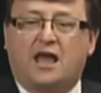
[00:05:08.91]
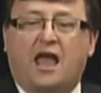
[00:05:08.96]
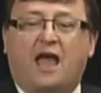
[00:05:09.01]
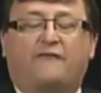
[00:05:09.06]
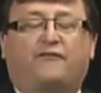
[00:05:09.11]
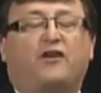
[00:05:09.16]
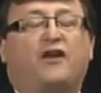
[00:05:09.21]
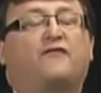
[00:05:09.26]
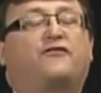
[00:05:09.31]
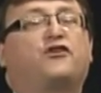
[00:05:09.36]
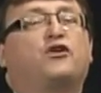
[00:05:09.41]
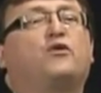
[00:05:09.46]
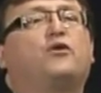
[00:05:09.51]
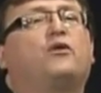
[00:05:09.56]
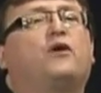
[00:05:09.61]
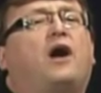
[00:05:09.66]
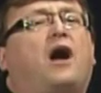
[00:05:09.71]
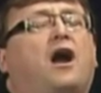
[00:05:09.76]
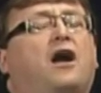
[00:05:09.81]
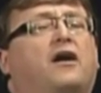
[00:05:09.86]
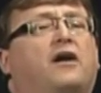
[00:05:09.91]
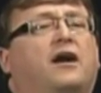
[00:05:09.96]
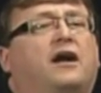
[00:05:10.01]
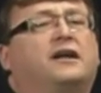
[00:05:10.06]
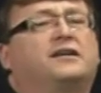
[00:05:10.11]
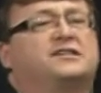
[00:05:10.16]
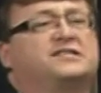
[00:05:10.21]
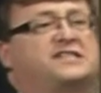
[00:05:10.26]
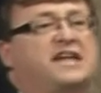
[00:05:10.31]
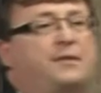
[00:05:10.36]
If you are
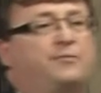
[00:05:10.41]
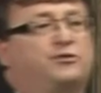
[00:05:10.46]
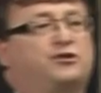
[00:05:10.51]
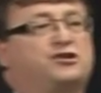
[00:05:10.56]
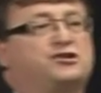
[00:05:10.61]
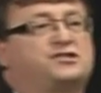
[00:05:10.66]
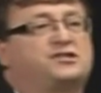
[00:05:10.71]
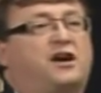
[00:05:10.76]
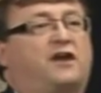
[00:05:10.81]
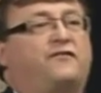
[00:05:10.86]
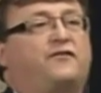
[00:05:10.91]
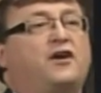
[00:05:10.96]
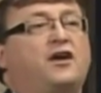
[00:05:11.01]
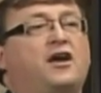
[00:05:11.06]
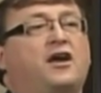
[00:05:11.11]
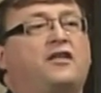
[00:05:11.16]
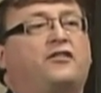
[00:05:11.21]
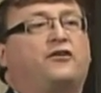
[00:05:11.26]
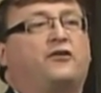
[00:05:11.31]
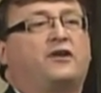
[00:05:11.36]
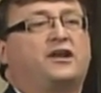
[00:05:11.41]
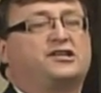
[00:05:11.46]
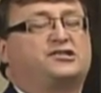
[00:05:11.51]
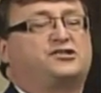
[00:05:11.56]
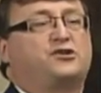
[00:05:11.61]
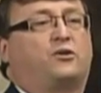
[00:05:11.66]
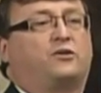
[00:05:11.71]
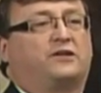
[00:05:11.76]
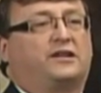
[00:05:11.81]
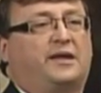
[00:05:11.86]
disabled yourself, there
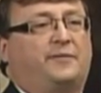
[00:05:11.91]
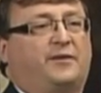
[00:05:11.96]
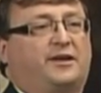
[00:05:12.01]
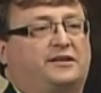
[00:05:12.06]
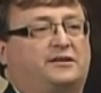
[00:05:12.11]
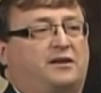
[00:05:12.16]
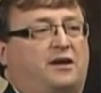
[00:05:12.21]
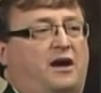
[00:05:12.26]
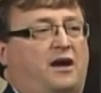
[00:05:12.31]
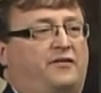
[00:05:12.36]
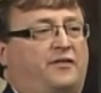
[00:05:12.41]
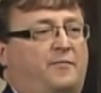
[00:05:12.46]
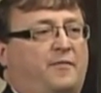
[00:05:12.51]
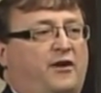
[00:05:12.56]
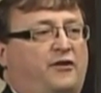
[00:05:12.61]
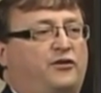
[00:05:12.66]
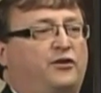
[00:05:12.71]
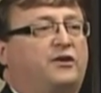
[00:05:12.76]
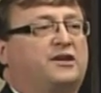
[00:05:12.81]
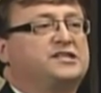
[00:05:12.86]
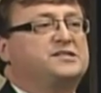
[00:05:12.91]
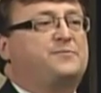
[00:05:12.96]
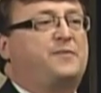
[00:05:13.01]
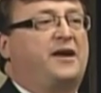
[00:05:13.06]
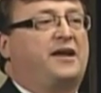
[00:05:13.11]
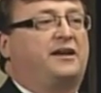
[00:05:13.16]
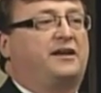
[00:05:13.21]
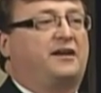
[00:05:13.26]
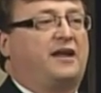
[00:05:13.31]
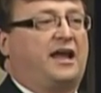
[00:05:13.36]
is no limit on the amount you can
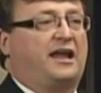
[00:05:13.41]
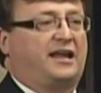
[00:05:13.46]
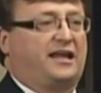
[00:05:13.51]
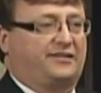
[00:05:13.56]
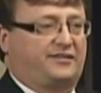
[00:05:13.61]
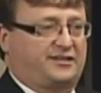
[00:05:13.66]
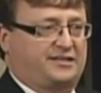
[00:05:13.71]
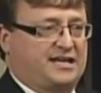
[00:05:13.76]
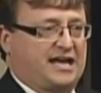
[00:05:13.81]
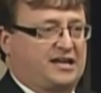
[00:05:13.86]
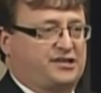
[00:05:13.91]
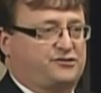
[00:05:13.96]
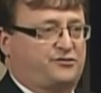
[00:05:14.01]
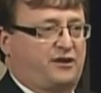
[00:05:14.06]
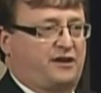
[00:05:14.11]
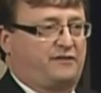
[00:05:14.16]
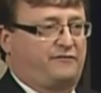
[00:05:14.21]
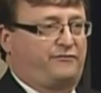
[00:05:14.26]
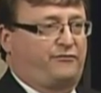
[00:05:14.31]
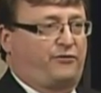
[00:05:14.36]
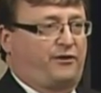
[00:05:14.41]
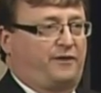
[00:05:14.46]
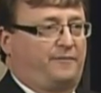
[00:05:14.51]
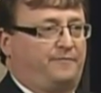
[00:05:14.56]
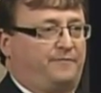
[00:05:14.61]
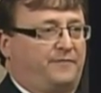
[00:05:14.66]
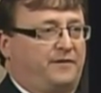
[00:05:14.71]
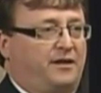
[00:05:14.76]
spend and get the tax credit for.